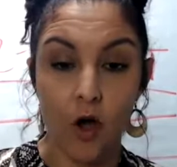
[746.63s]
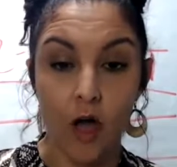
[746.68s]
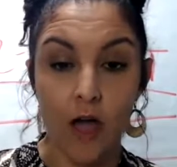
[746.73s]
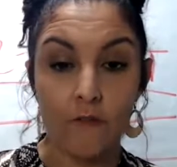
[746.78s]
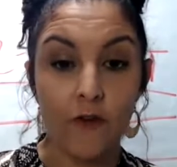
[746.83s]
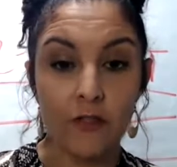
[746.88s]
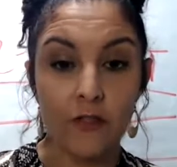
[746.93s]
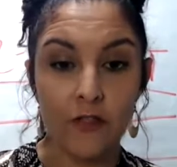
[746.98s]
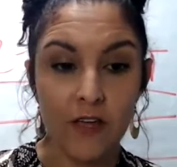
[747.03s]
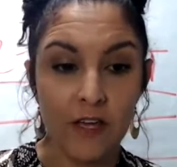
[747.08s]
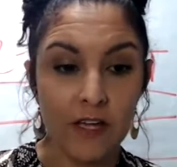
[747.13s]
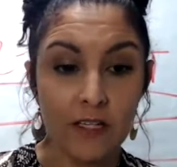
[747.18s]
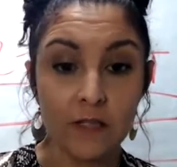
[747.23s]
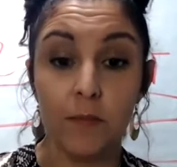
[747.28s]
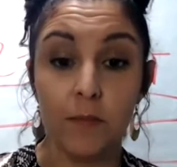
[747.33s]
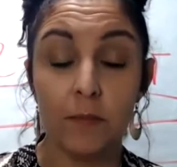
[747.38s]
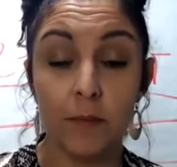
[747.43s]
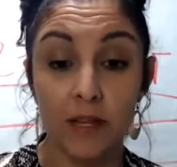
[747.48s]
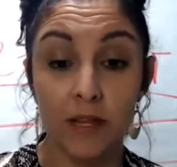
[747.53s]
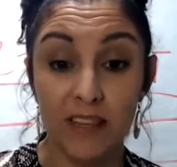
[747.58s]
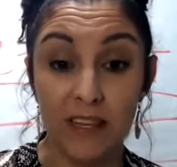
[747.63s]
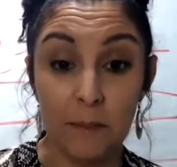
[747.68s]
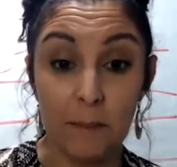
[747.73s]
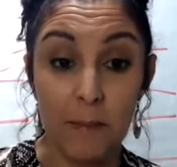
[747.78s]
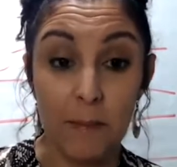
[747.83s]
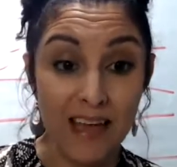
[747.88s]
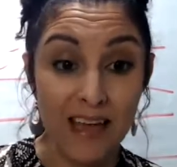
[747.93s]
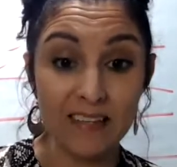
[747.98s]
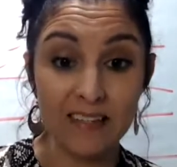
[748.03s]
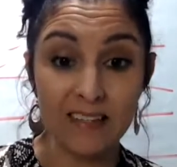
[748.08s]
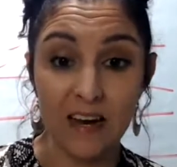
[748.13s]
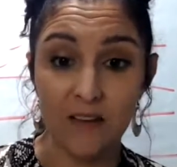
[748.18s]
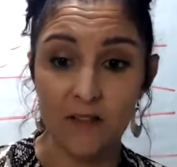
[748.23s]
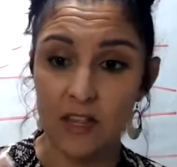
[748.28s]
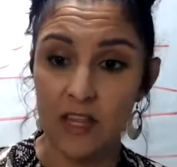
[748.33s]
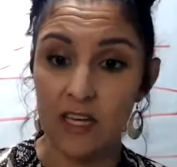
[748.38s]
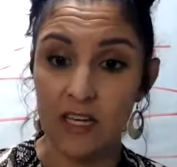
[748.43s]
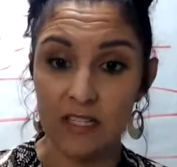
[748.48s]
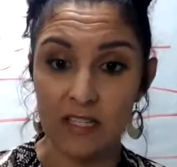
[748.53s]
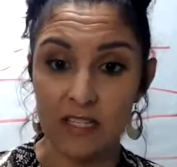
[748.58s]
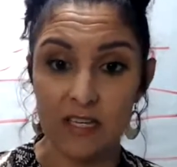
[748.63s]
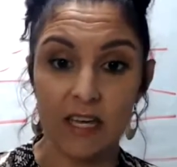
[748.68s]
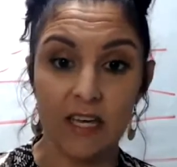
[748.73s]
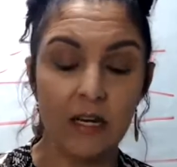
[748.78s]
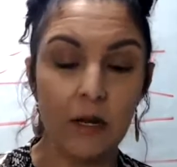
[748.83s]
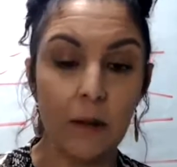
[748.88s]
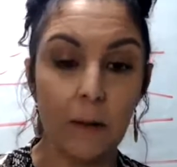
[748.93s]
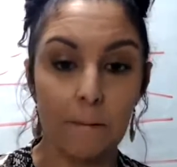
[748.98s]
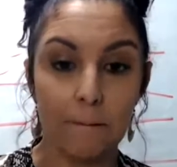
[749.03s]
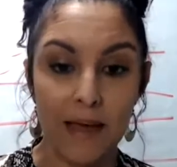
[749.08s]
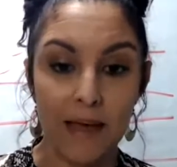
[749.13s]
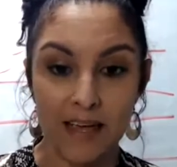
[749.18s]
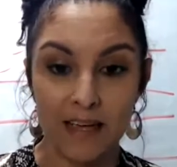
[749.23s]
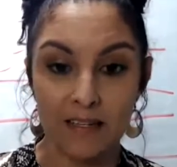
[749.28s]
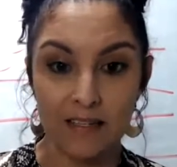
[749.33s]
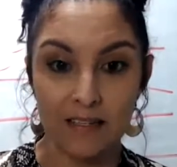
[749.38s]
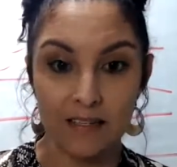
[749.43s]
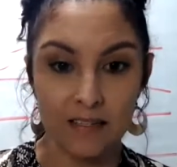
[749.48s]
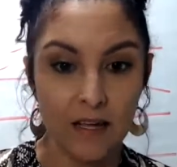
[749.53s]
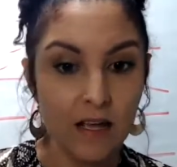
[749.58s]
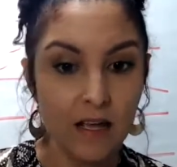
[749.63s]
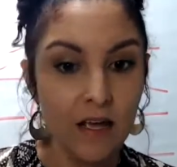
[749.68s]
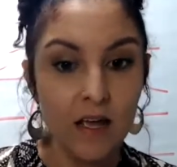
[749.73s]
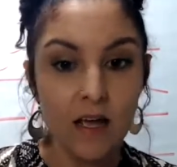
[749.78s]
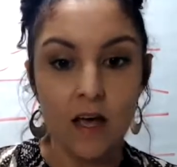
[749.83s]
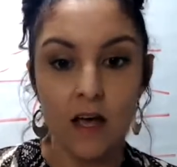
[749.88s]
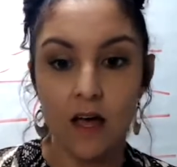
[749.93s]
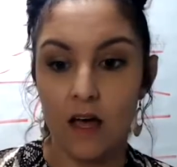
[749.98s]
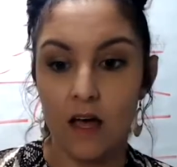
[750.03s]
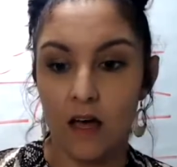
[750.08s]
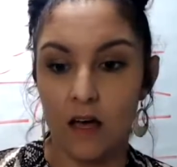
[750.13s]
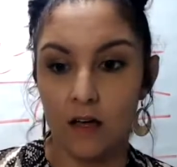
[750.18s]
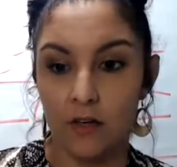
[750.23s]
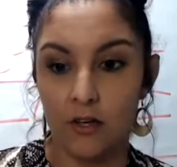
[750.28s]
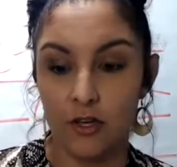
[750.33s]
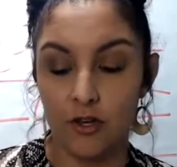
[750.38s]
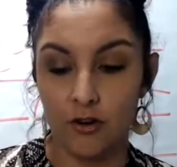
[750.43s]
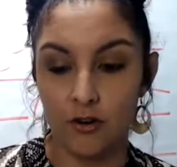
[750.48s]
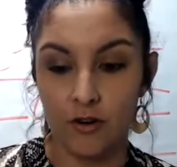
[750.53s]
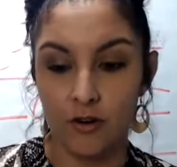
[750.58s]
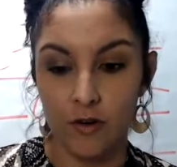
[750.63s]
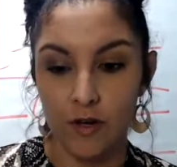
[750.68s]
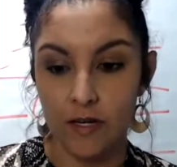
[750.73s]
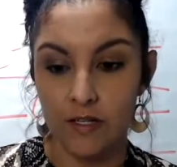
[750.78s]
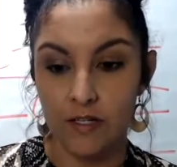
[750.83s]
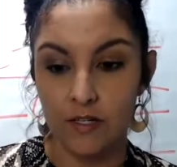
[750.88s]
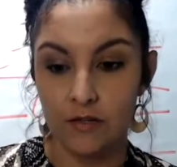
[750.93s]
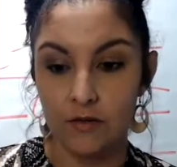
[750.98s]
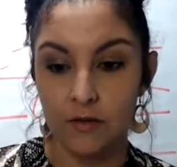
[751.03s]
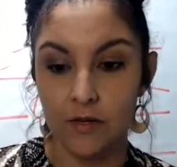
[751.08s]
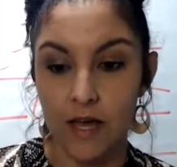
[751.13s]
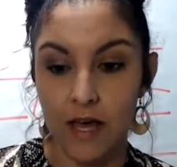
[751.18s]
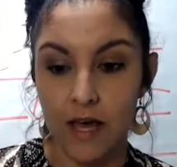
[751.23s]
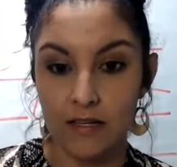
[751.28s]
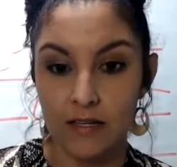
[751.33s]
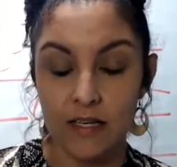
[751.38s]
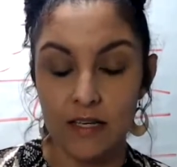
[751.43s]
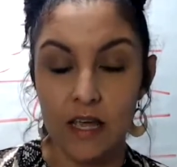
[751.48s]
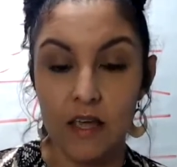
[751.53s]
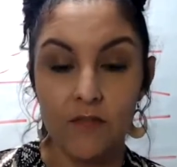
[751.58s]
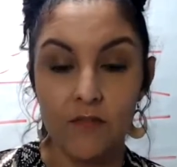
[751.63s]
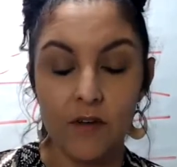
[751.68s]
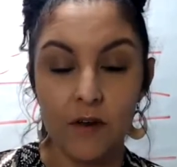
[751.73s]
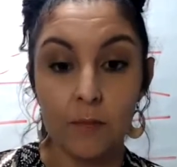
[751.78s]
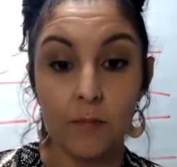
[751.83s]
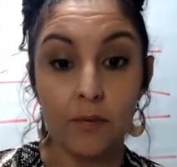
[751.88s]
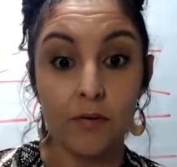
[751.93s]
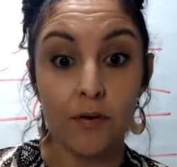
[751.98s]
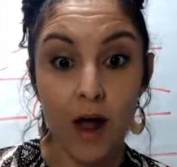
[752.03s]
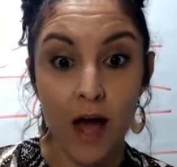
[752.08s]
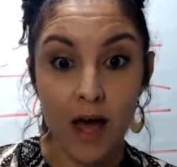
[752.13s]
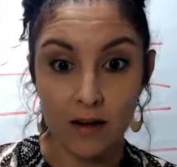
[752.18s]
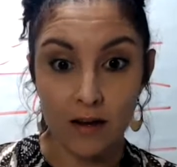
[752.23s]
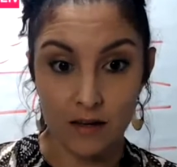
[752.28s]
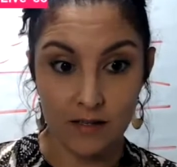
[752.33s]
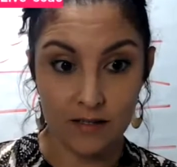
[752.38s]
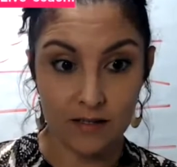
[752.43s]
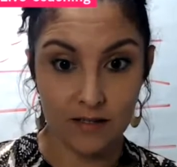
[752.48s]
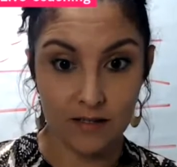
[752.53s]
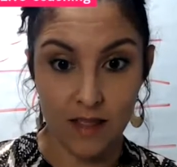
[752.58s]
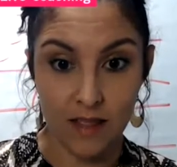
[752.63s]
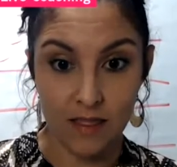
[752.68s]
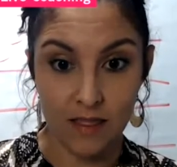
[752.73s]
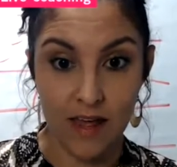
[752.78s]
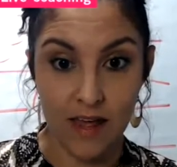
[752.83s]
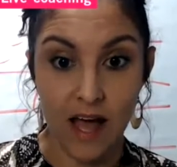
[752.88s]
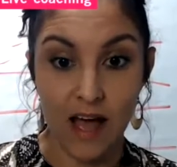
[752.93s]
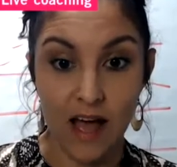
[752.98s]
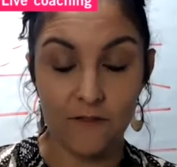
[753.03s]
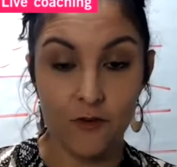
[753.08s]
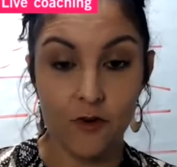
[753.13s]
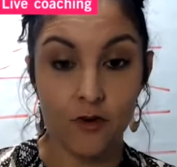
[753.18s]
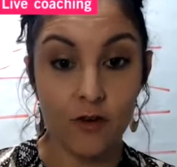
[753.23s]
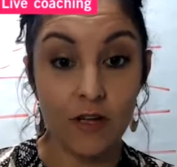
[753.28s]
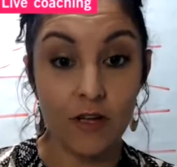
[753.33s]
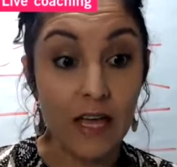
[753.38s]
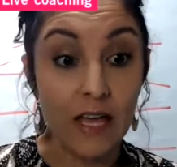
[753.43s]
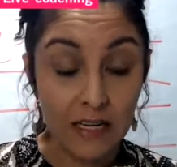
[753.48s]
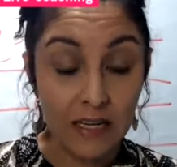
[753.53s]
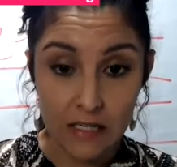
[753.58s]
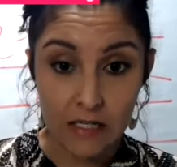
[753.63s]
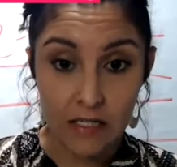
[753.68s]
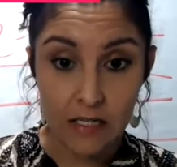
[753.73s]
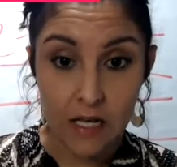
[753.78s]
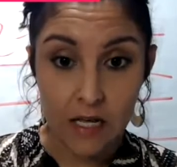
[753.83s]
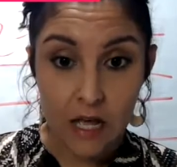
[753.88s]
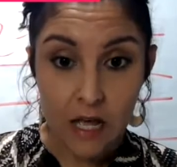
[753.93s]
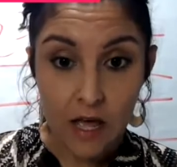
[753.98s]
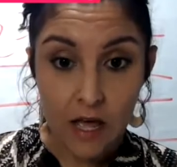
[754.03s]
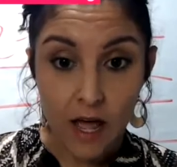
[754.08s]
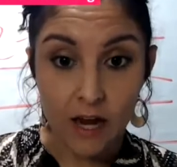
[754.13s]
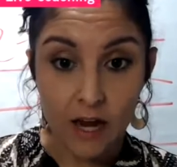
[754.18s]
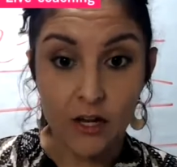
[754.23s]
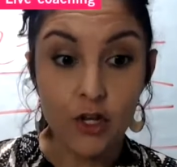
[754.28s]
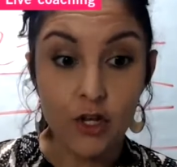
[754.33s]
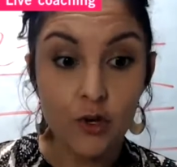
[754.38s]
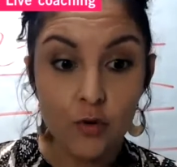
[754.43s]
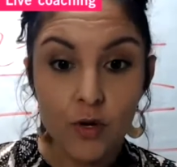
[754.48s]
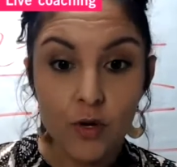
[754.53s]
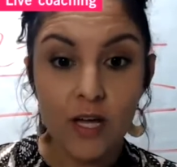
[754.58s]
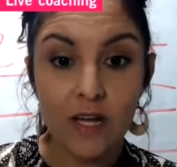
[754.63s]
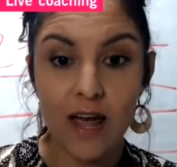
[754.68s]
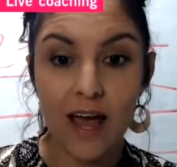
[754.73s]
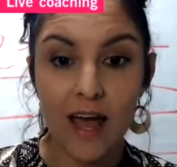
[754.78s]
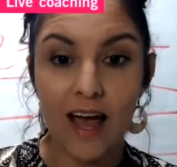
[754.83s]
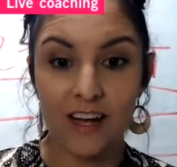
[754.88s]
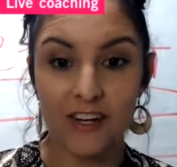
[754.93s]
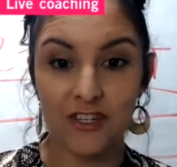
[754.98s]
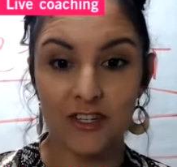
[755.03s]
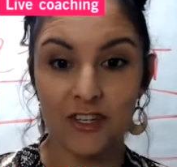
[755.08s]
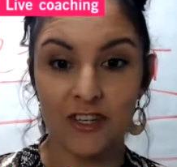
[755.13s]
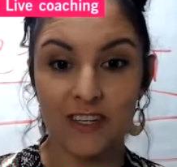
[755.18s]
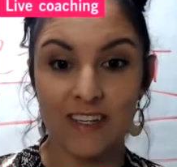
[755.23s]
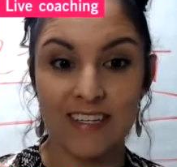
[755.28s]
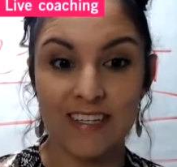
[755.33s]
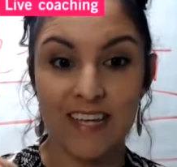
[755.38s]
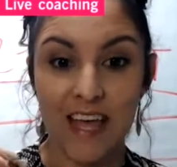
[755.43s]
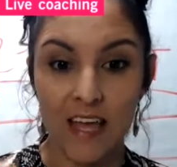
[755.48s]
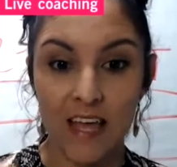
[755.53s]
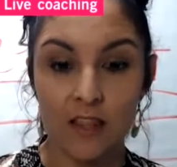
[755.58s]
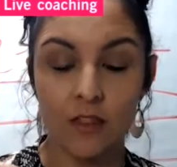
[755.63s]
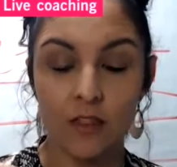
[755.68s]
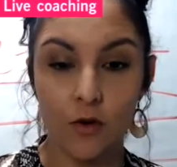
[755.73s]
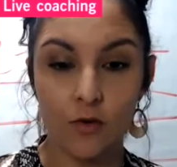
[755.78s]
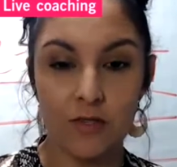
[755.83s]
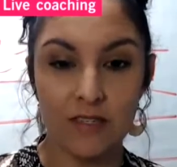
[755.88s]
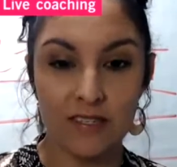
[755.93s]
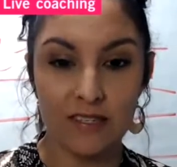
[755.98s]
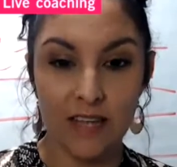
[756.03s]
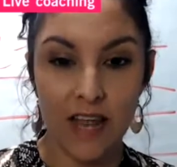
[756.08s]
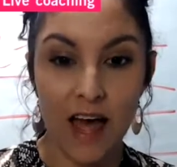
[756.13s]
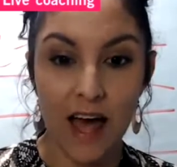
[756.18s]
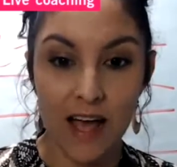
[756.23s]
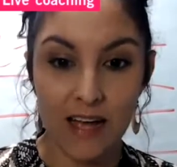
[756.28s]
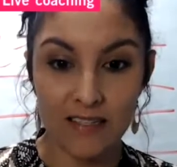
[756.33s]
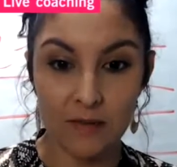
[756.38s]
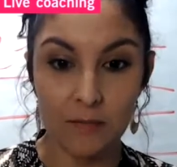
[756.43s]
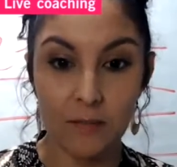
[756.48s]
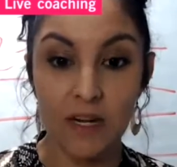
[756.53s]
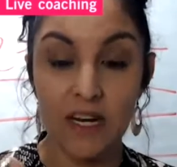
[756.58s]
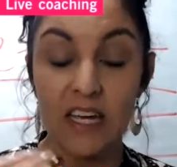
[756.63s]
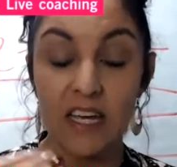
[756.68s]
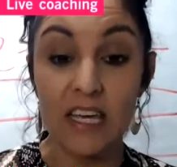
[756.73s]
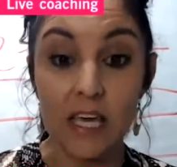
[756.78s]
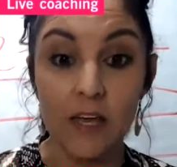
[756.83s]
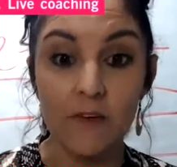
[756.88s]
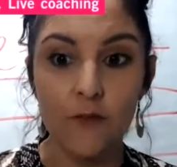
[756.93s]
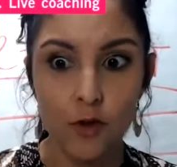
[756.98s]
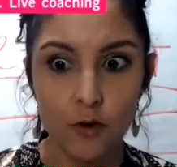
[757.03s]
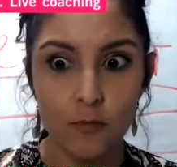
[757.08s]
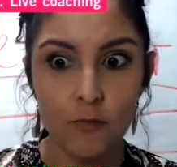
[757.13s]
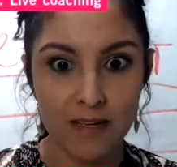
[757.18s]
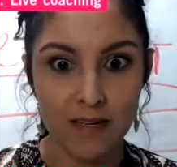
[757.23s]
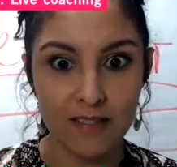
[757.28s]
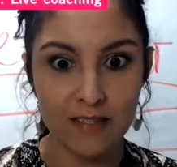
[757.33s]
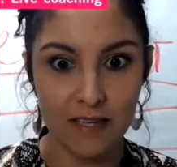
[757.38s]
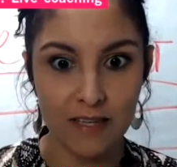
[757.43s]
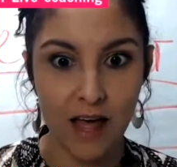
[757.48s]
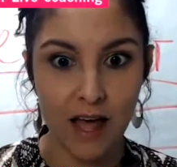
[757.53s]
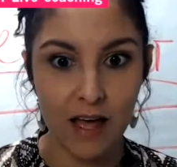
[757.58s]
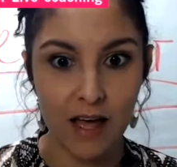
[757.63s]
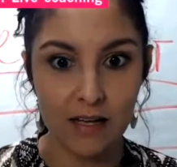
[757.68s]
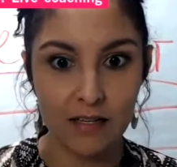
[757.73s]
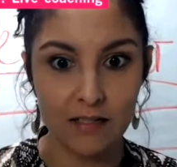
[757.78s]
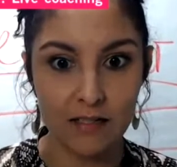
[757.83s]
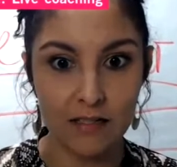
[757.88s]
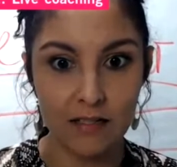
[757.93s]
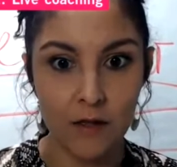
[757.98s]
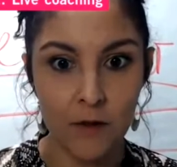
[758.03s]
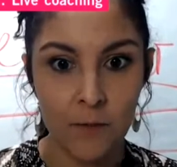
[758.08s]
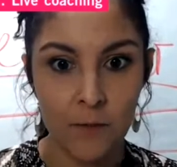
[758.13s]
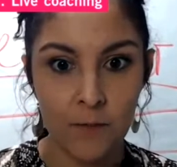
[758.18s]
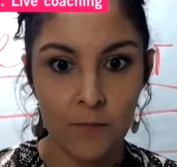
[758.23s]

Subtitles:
Everything is biblically based. Everything is kingdom based. You're going to get even products that I've created, and you can actually take those slides. I'm going to give you my slides,